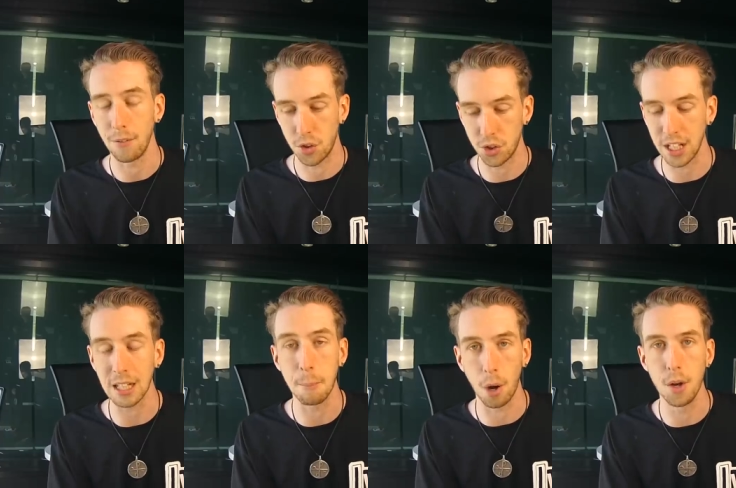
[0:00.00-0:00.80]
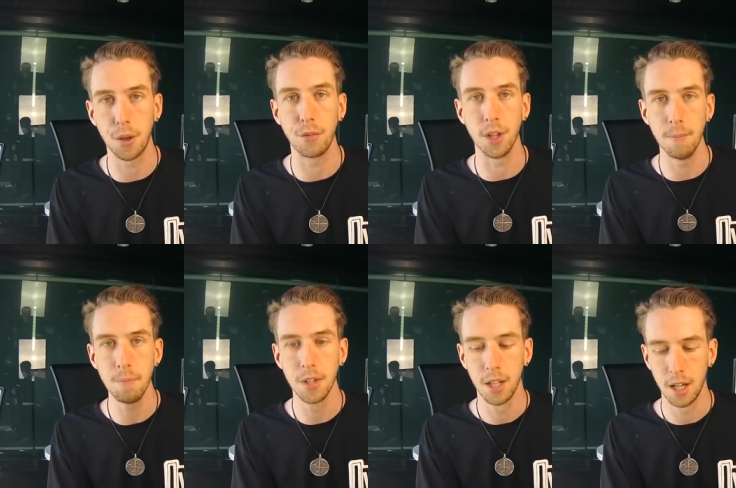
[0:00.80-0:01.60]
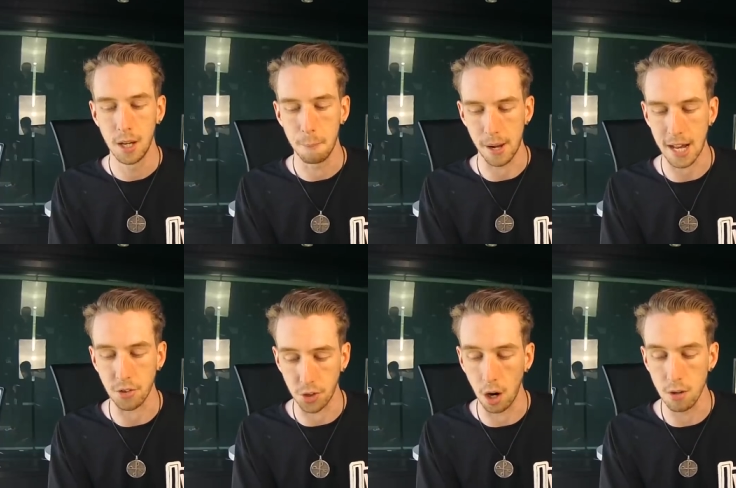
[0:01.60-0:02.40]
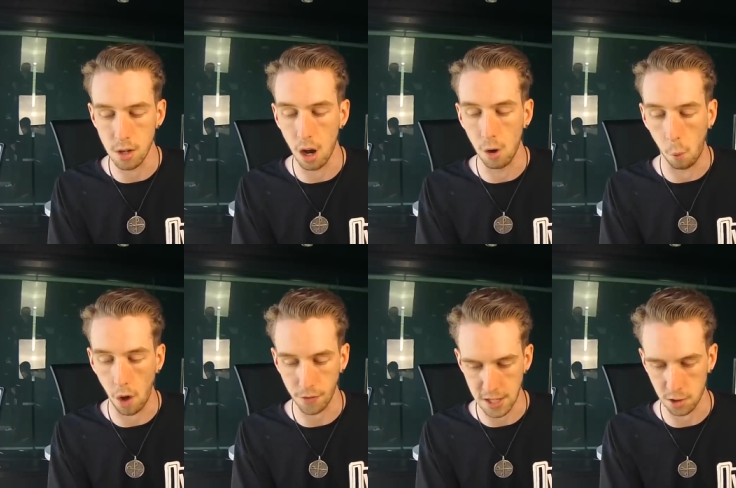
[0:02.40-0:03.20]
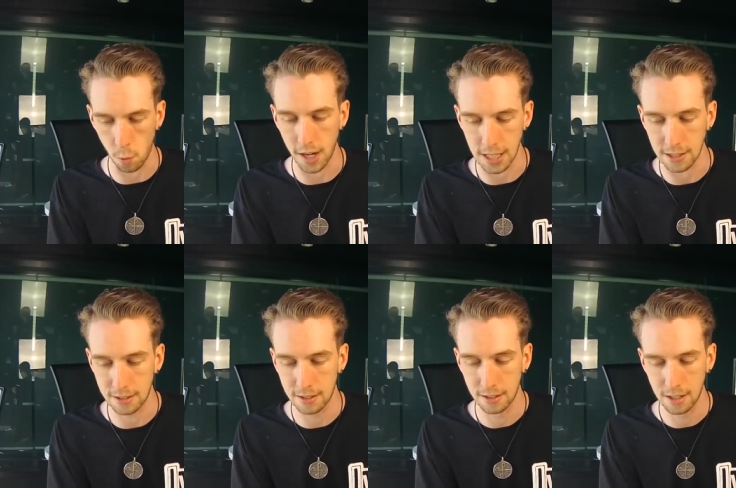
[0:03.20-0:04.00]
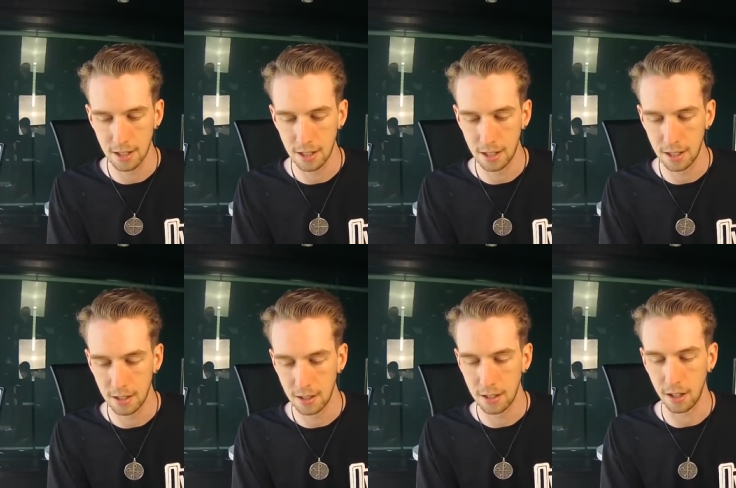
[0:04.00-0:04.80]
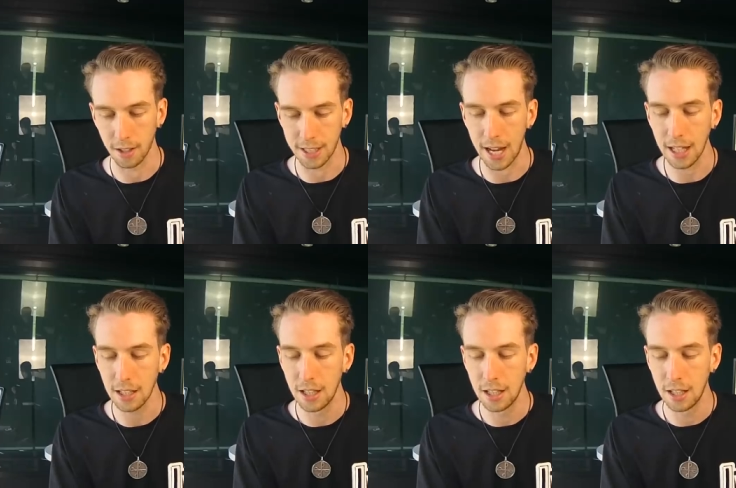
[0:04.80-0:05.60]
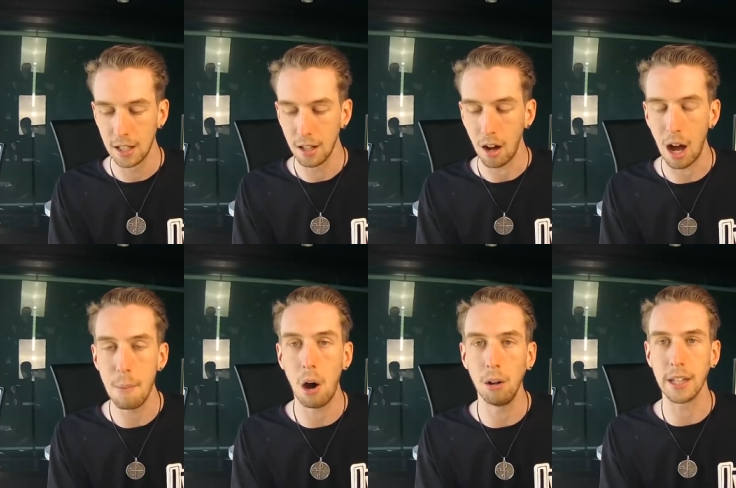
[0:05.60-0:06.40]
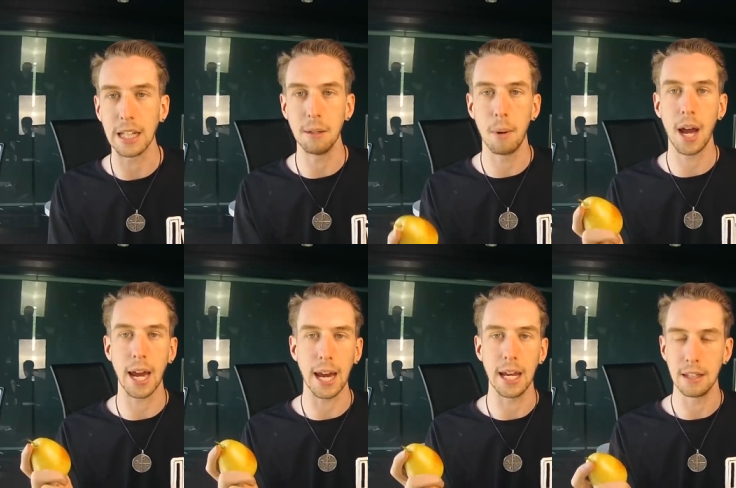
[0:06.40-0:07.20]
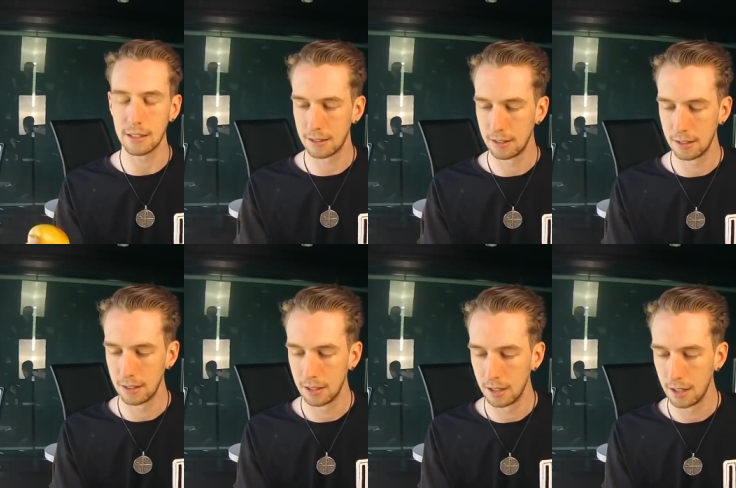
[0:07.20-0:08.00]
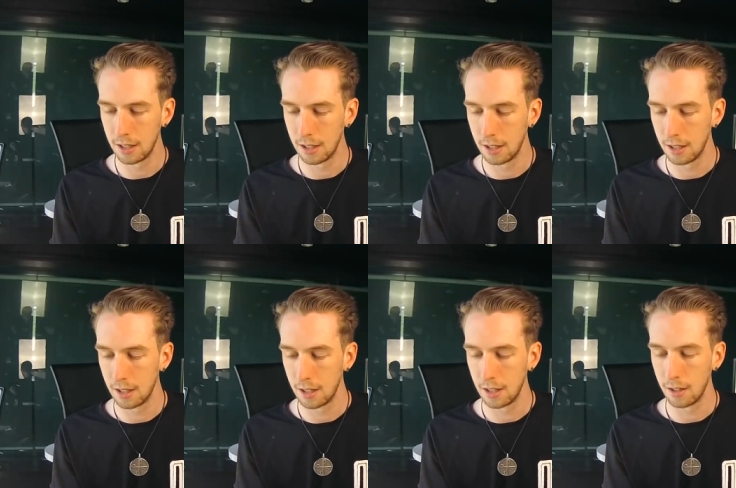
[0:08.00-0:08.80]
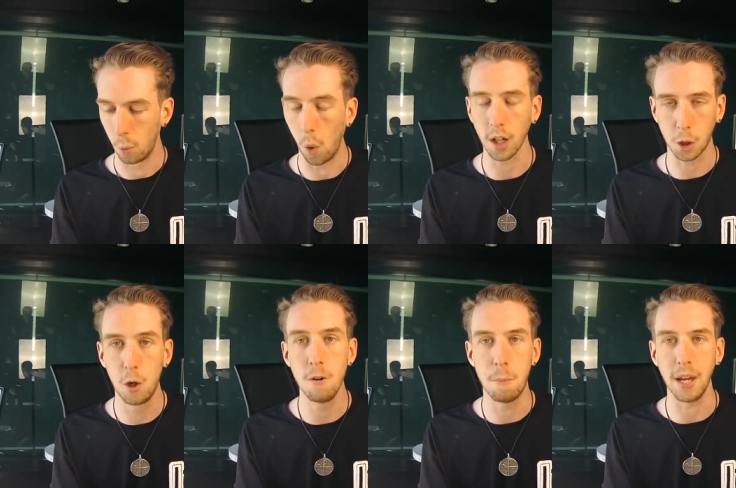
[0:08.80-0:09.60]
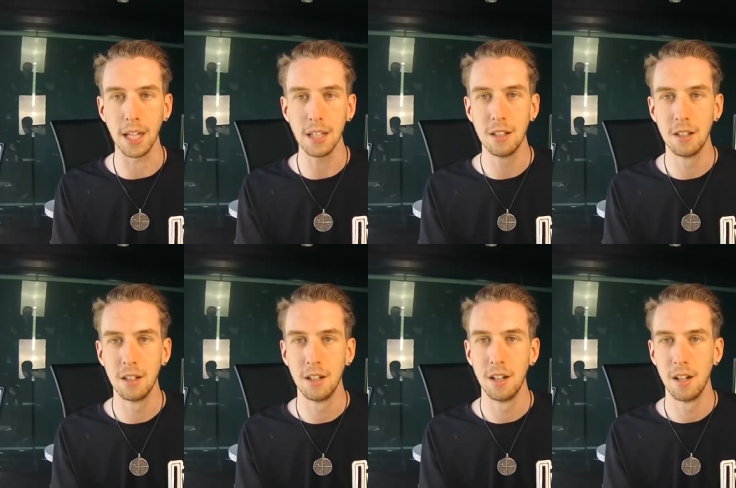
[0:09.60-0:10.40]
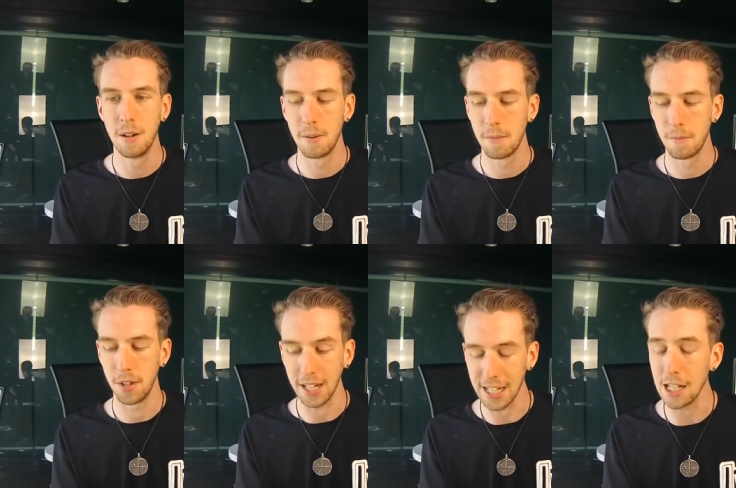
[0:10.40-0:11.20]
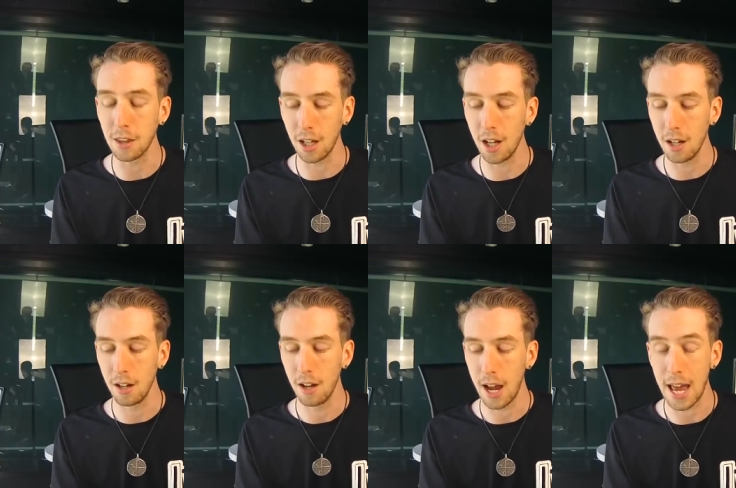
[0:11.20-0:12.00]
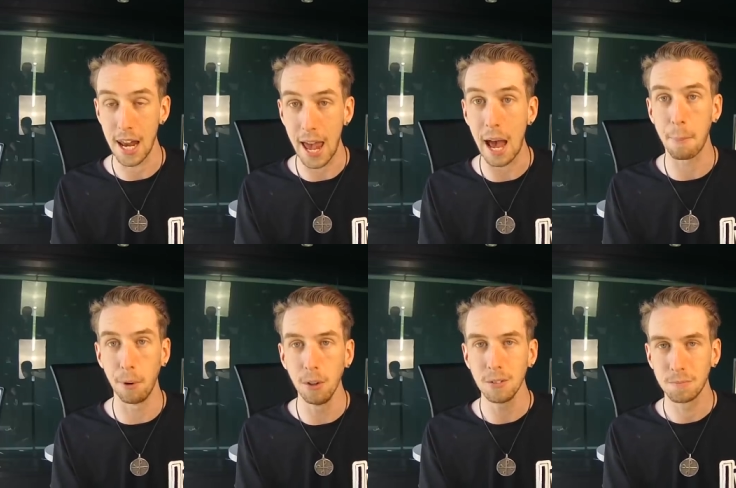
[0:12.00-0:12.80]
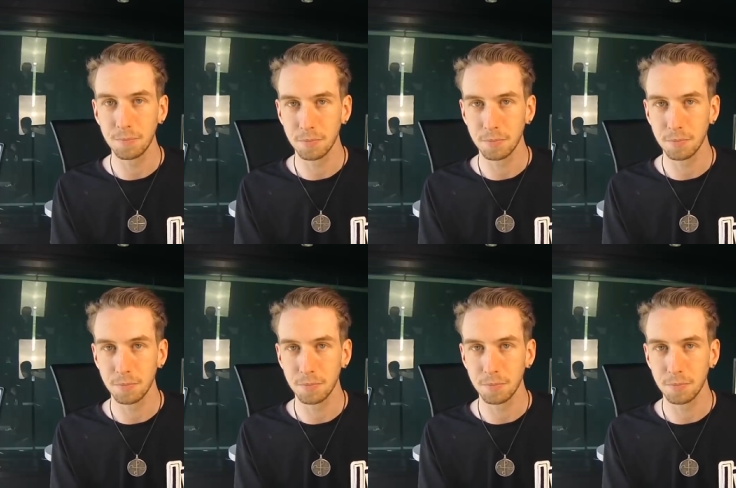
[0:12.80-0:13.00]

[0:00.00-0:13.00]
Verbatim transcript: I've seen both of them, but I don't know what this one is. Okay? I'm holding in my hands what could be either an apple